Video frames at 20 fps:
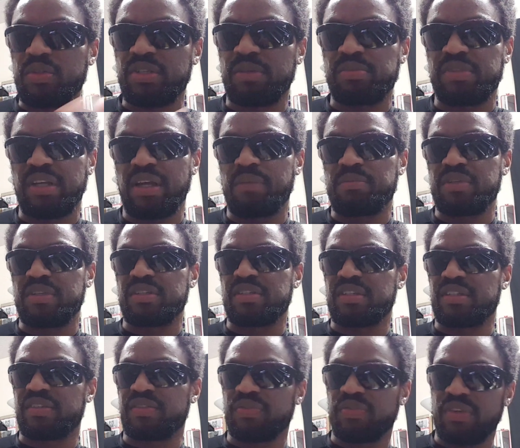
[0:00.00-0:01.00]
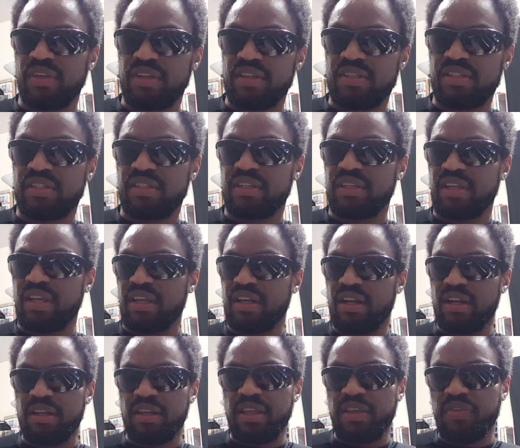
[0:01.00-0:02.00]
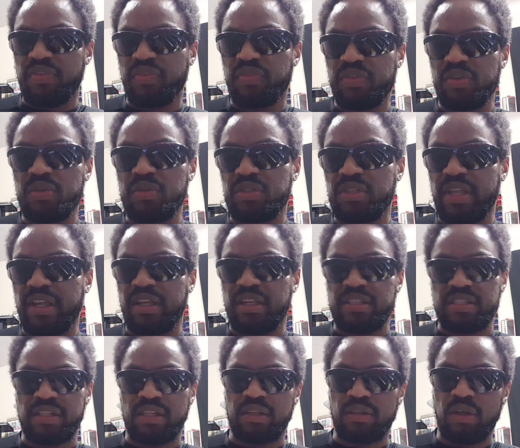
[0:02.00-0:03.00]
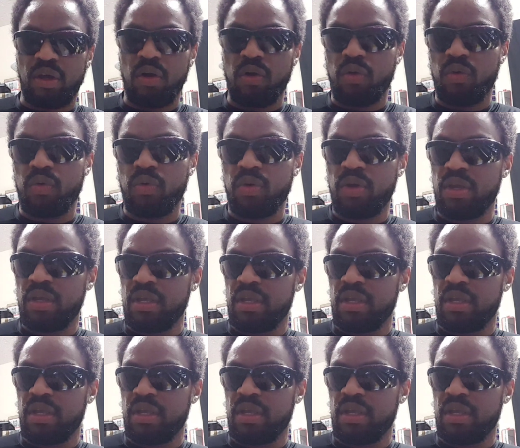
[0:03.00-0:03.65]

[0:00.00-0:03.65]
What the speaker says: sometimes it feels like it's a low,